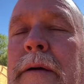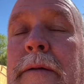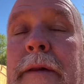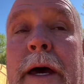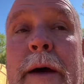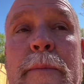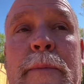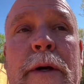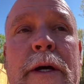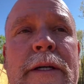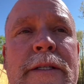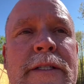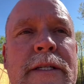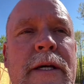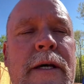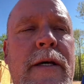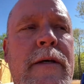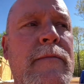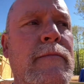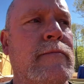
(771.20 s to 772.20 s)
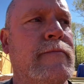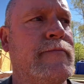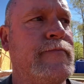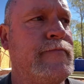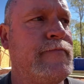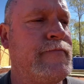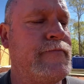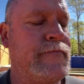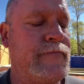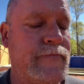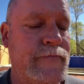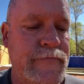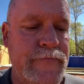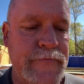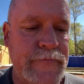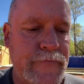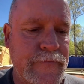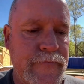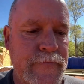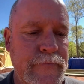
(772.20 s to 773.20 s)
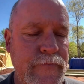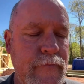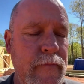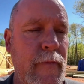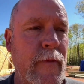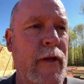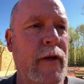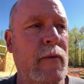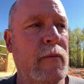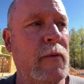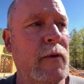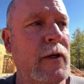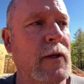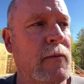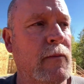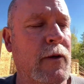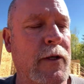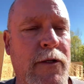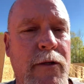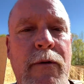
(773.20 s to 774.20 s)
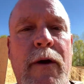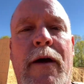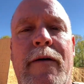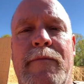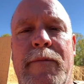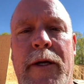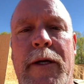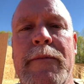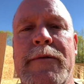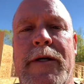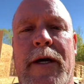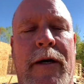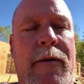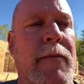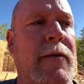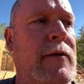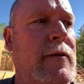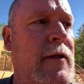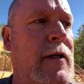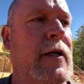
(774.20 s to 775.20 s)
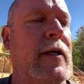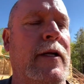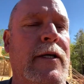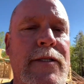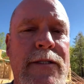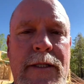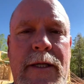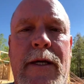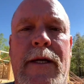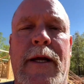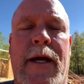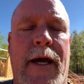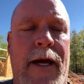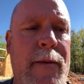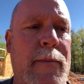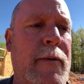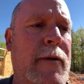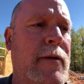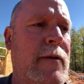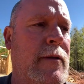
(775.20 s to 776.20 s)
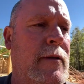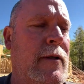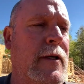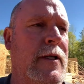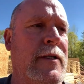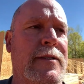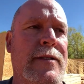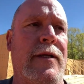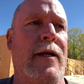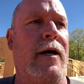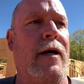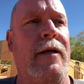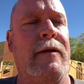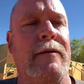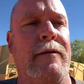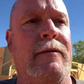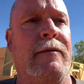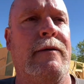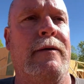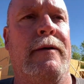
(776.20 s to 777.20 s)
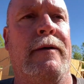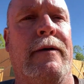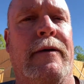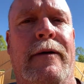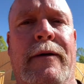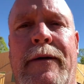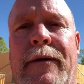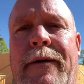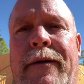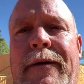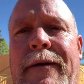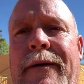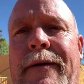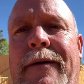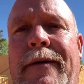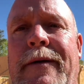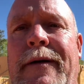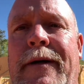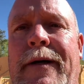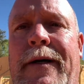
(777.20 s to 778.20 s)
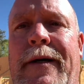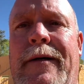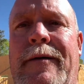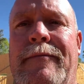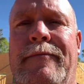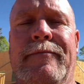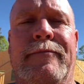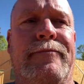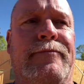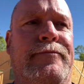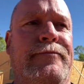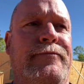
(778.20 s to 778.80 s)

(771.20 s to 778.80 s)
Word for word: that being said, we, we do have beams coming. It is going to happen. It's not, um,